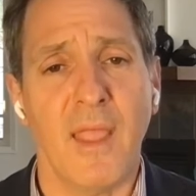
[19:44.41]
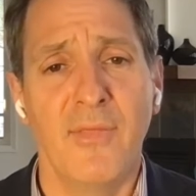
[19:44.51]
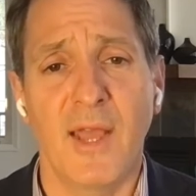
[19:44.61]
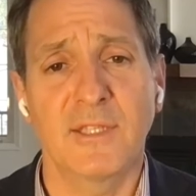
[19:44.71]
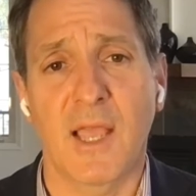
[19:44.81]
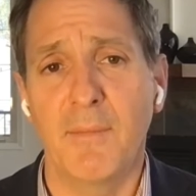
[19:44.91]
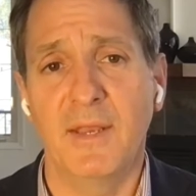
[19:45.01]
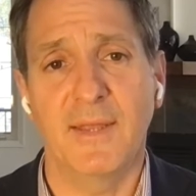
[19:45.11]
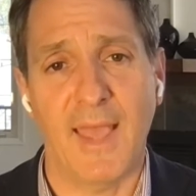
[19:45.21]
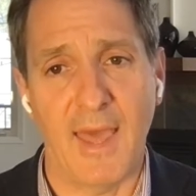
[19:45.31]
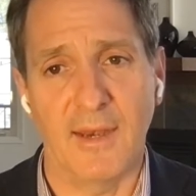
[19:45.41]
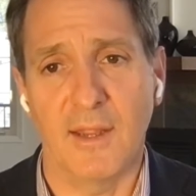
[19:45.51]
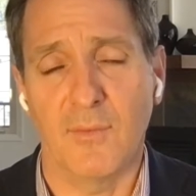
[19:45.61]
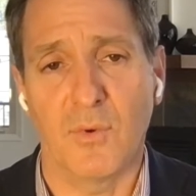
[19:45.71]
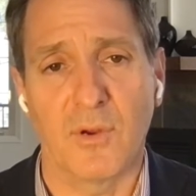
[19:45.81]
and that's coming to
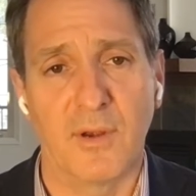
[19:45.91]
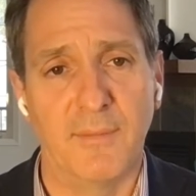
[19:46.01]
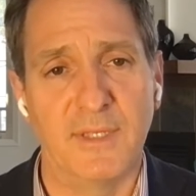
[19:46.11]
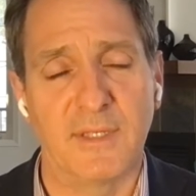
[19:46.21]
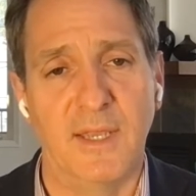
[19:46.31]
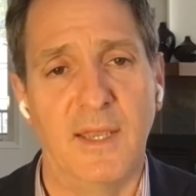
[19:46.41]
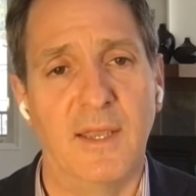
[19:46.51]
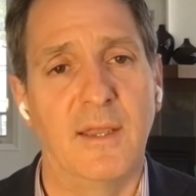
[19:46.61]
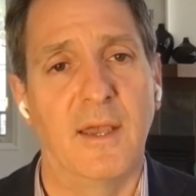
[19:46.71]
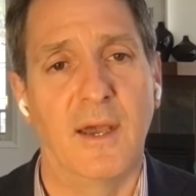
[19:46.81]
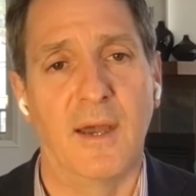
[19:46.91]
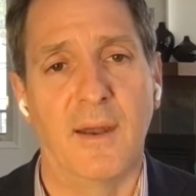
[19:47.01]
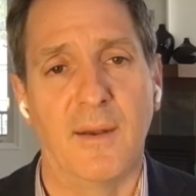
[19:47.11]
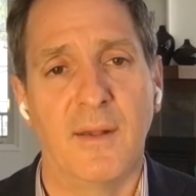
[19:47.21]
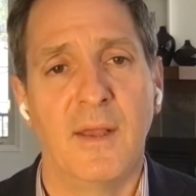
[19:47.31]
Canada. We're going to be seeing
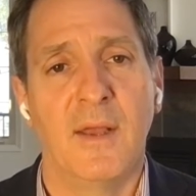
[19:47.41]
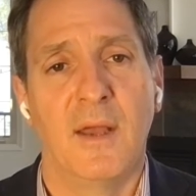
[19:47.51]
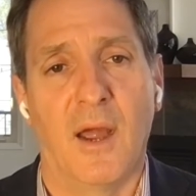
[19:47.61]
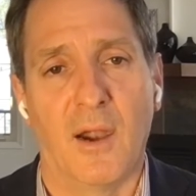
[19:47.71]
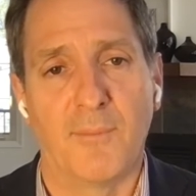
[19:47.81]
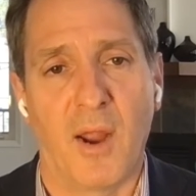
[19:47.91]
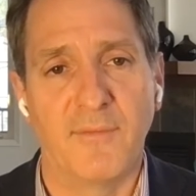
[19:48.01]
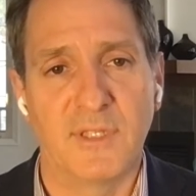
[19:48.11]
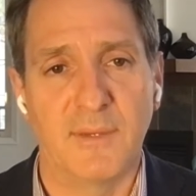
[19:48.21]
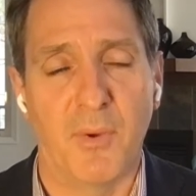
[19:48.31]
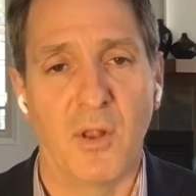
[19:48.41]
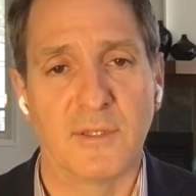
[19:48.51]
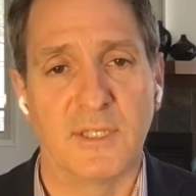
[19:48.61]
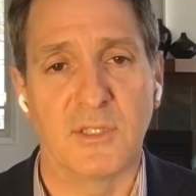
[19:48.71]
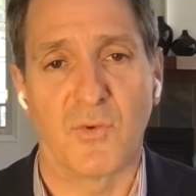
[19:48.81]
our privacy
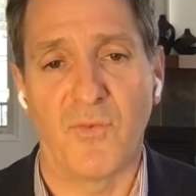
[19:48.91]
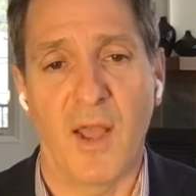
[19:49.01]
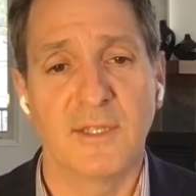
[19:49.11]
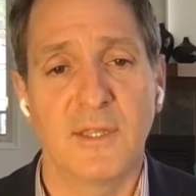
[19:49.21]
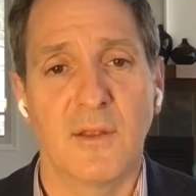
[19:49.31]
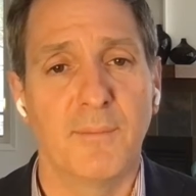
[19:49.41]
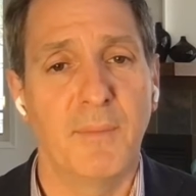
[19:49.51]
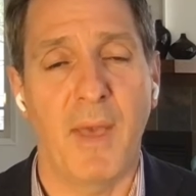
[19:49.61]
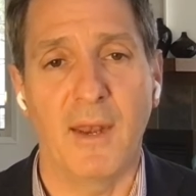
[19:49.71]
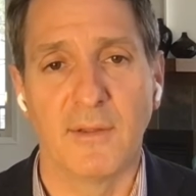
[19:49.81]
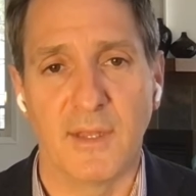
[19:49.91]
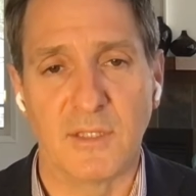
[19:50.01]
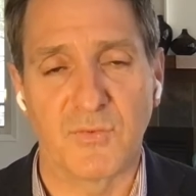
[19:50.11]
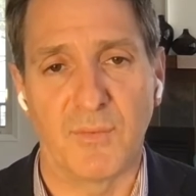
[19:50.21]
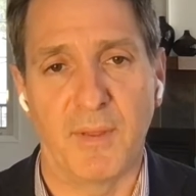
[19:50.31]
policies revised, and there'll be
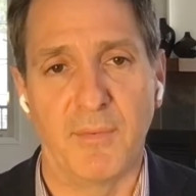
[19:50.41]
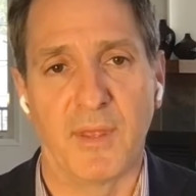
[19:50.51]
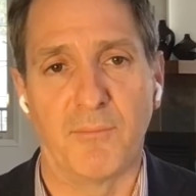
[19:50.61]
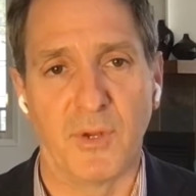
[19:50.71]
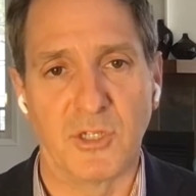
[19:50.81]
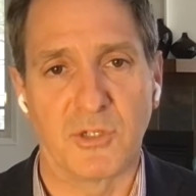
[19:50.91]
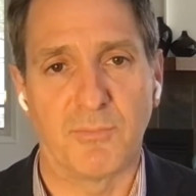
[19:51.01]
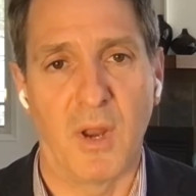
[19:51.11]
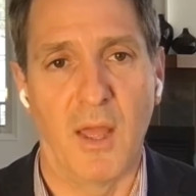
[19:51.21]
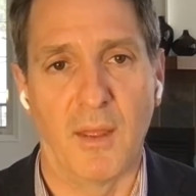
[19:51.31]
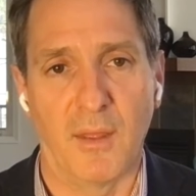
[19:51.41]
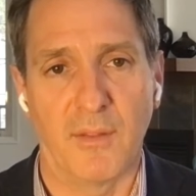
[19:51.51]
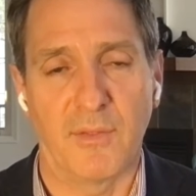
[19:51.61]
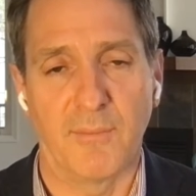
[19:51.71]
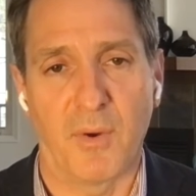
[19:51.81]
penalties for people that breach
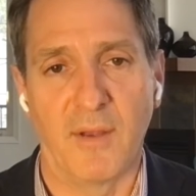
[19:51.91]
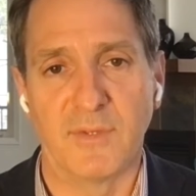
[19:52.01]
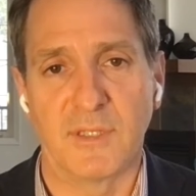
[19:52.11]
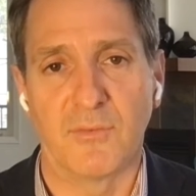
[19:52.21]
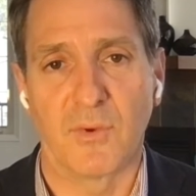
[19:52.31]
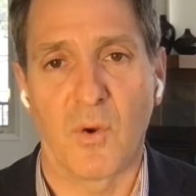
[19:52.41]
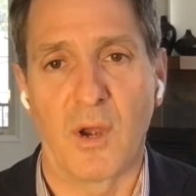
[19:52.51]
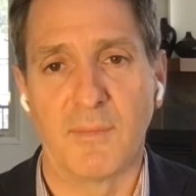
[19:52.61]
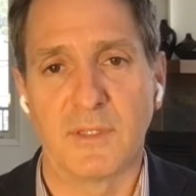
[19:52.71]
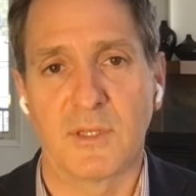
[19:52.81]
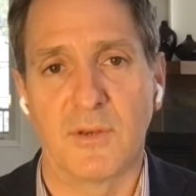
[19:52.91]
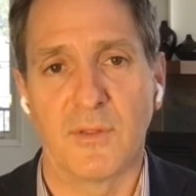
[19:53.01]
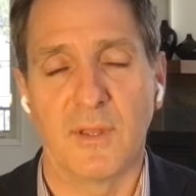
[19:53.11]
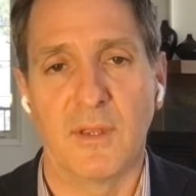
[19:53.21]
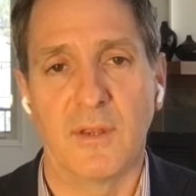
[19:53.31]
the privacy requirements
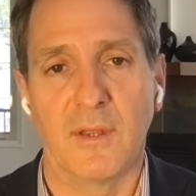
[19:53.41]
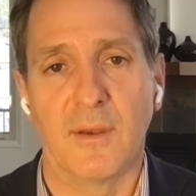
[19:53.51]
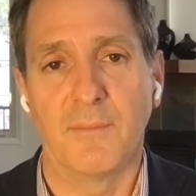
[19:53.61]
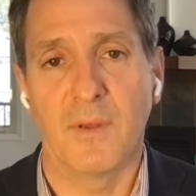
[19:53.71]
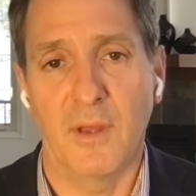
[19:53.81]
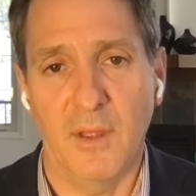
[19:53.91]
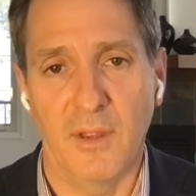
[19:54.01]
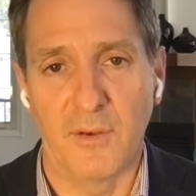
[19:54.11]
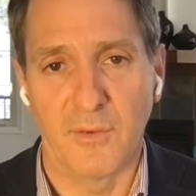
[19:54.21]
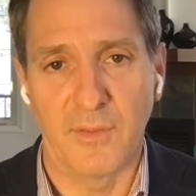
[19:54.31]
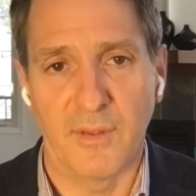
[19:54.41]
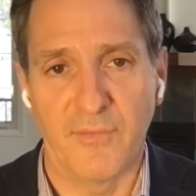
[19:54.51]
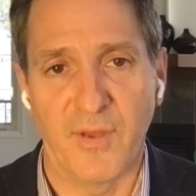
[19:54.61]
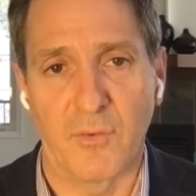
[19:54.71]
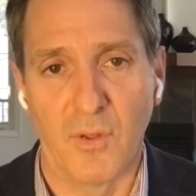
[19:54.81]
under the
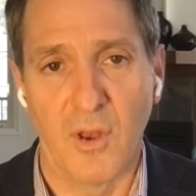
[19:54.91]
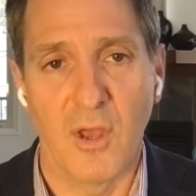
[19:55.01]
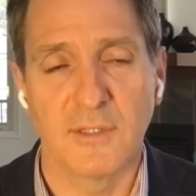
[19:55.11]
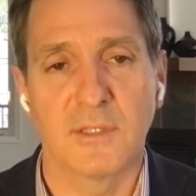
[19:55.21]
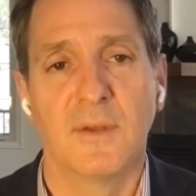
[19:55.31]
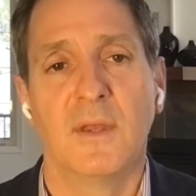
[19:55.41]
federal laws.